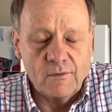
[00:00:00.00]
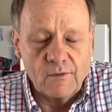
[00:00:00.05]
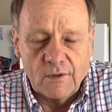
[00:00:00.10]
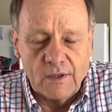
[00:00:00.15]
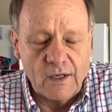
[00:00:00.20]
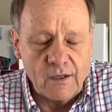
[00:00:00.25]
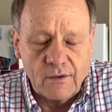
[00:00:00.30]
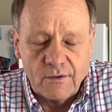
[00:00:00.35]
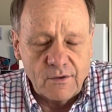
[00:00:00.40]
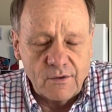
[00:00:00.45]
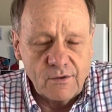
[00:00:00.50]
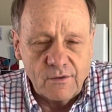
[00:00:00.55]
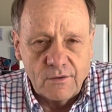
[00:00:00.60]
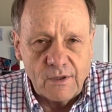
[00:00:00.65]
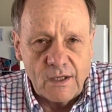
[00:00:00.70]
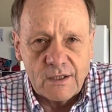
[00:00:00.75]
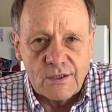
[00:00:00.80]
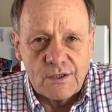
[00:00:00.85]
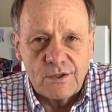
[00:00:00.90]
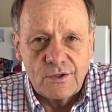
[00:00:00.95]
How do you
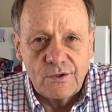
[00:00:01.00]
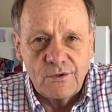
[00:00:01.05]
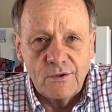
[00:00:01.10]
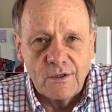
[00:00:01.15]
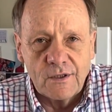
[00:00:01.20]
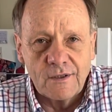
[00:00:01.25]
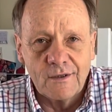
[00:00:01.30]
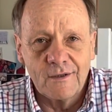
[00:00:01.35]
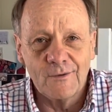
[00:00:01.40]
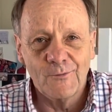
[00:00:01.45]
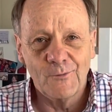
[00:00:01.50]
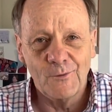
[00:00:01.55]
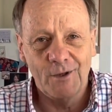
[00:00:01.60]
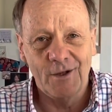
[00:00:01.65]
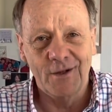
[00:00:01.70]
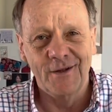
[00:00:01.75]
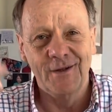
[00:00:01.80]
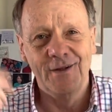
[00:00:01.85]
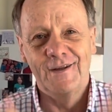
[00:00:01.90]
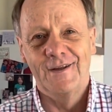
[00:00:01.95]
actually do it?
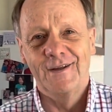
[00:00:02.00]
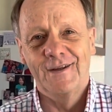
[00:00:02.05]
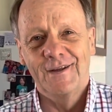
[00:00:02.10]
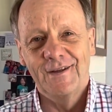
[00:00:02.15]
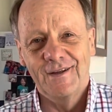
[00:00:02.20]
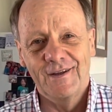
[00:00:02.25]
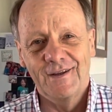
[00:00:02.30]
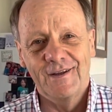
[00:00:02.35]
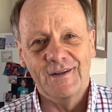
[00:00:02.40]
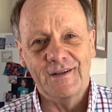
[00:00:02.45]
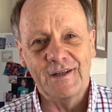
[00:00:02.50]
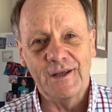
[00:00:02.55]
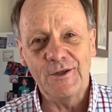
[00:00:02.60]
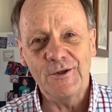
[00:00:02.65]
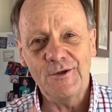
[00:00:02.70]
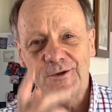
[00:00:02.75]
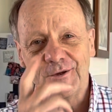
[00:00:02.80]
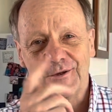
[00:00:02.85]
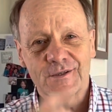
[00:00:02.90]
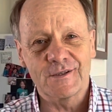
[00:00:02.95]
Well, they
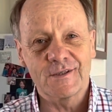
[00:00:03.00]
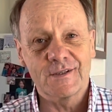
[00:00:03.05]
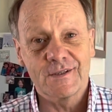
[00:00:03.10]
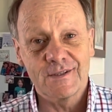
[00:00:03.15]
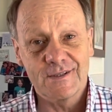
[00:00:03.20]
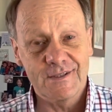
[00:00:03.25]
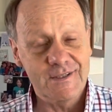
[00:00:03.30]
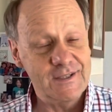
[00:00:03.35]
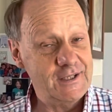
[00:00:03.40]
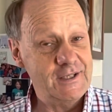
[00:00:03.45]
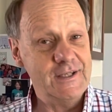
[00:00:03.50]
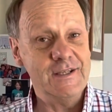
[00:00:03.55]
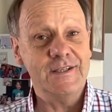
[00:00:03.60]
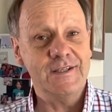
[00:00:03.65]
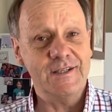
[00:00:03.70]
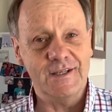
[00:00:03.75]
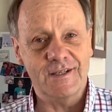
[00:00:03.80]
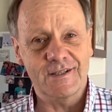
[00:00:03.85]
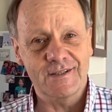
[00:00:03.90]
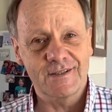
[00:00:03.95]
use
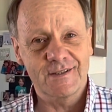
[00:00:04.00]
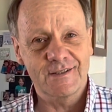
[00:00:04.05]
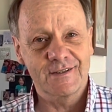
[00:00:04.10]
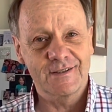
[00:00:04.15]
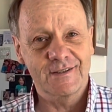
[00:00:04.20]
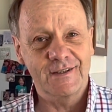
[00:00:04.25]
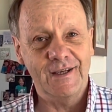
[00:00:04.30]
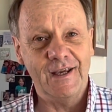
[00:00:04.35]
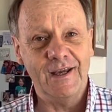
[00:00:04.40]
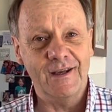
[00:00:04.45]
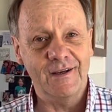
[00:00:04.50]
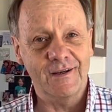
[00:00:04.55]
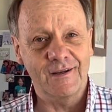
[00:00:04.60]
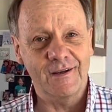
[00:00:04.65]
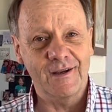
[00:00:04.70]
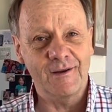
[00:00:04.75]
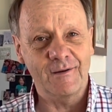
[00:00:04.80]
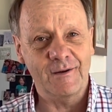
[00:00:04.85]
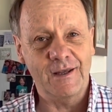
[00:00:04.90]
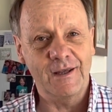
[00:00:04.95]
statistics and
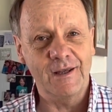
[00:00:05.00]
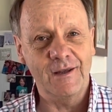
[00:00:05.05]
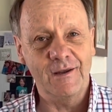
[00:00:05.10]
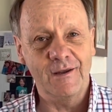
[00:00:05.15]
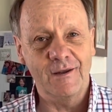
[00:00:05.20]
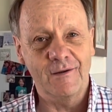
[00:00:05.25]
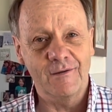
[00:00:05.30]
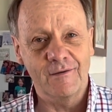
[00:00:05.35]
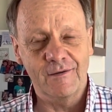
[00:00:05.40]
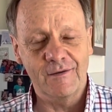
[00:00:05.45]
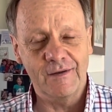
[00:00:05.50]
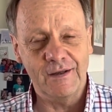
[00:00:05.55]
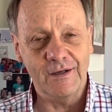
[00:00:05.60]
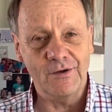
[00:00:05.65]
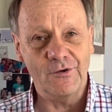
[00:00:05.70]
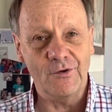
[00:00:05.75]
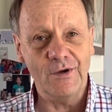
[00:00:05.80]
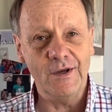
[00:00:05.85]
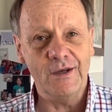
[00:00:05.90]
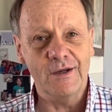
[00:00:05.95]
a key
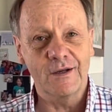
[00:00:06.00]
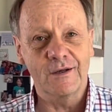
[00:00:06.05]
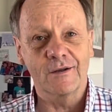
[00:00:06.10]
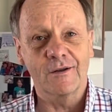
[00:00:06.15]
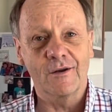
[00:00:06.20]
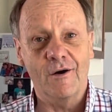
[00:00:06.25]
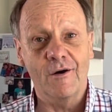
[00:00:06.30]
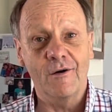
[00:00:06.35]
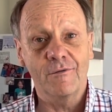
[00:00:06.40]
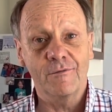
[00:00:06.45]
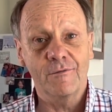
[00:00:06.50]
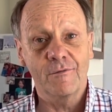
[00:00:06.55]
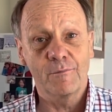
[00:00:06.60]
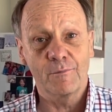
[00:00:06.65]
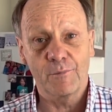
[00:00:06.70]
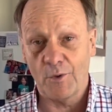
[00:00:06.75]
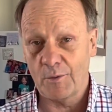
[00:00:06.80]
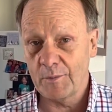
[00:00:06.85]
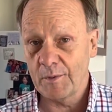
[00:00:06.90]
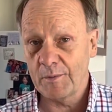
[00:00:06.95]
ingredient of
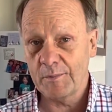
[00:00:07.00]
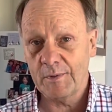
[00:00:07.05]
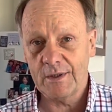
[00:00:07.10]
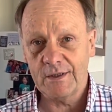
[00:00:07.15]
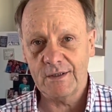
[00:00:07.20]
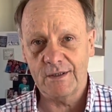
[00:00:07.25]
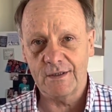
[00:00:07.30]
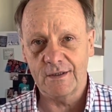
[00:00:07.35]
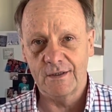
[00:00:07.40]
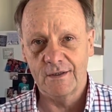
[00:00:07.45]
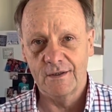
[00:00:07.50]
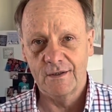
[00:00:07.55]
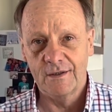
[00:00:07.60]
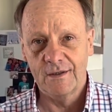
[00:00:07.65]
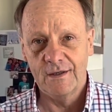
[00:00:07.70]
probability.